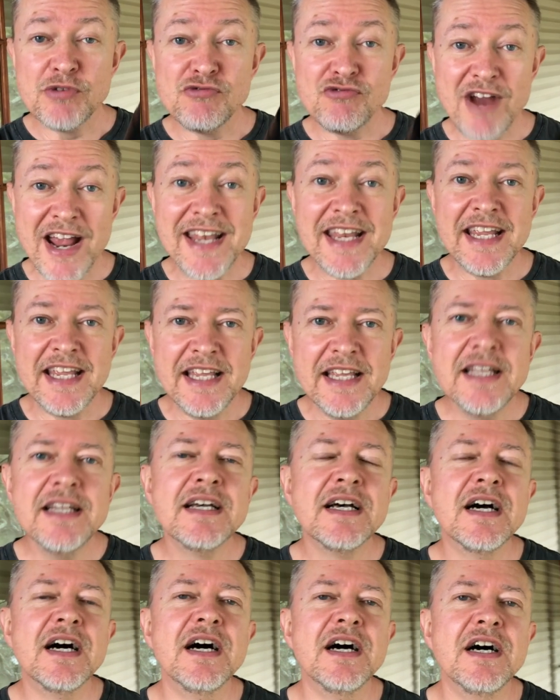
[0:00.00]
ready
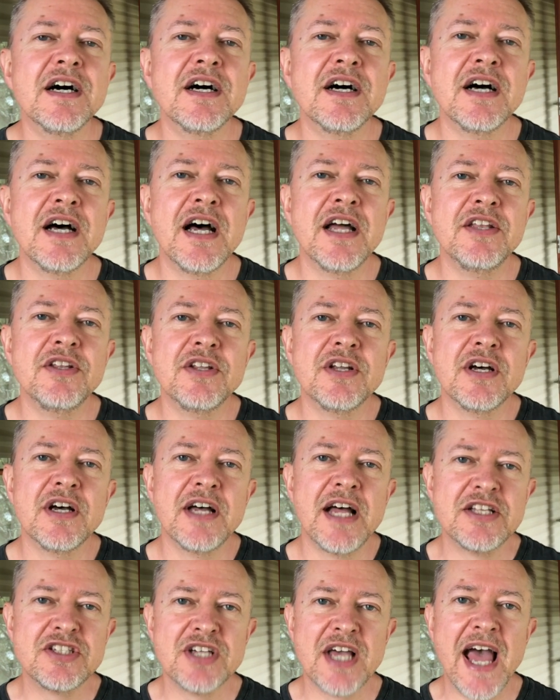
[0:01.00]
and
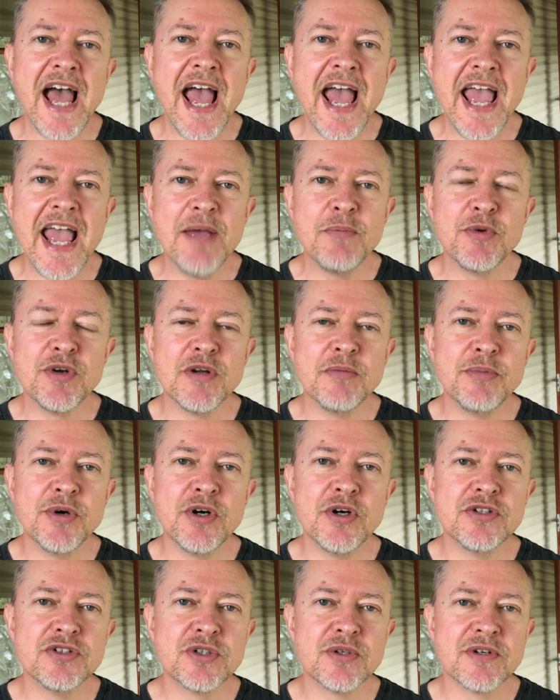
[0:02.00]
to hand when a
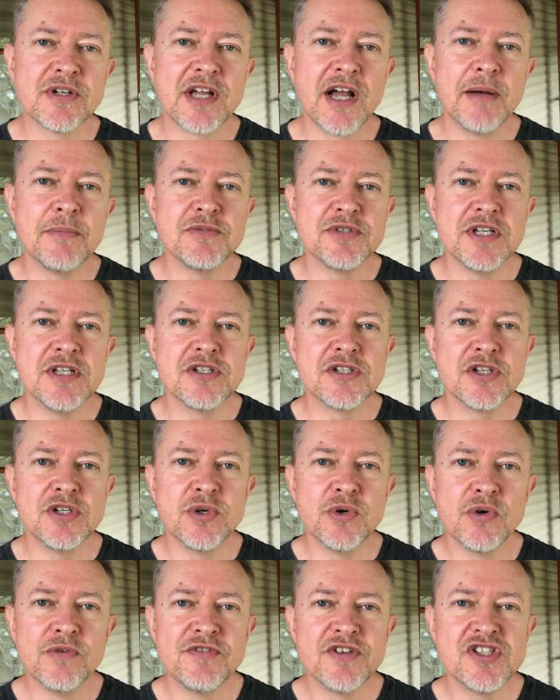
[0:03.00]
bird sort of comes into
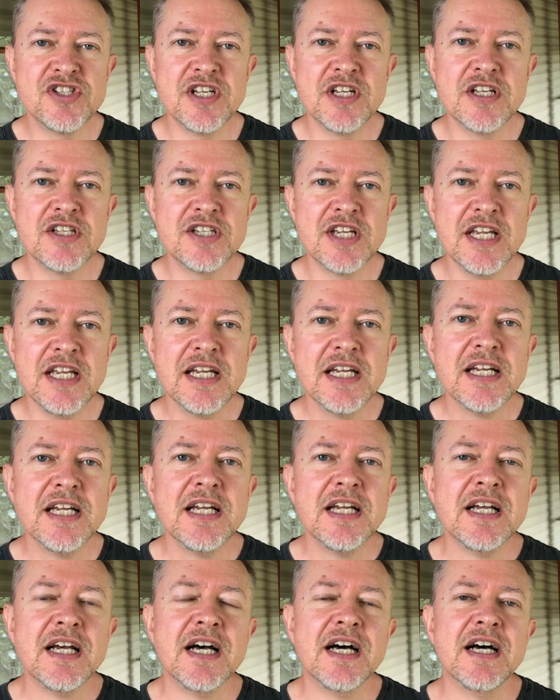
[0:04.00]
your vicinity
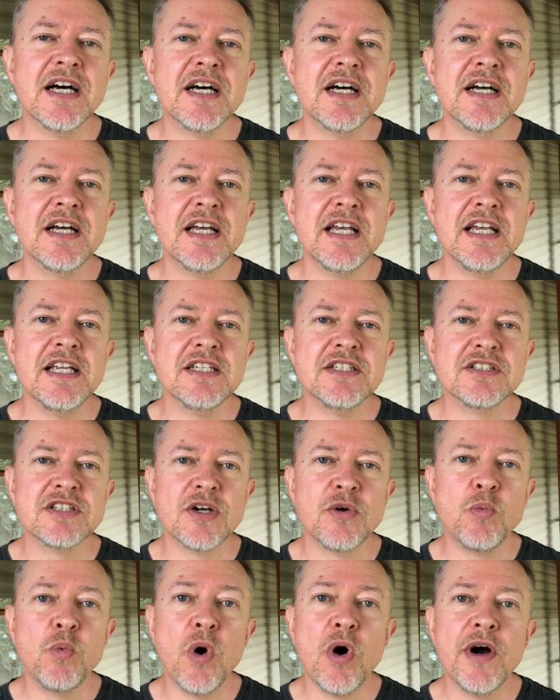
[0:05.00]
is
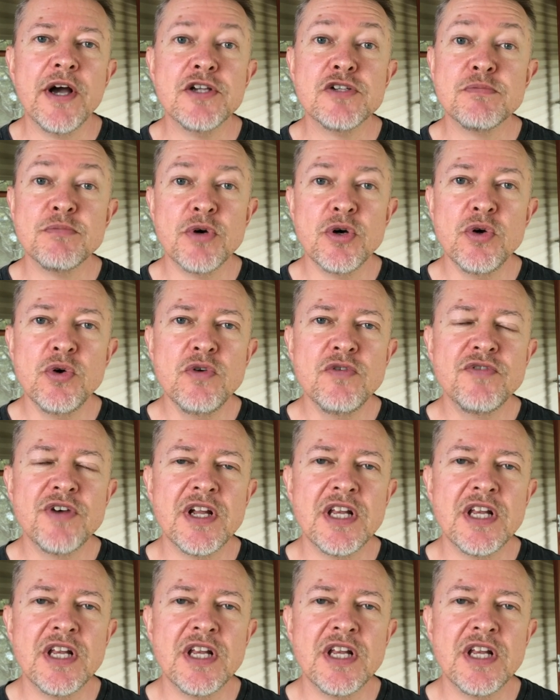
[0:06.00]
a wise move.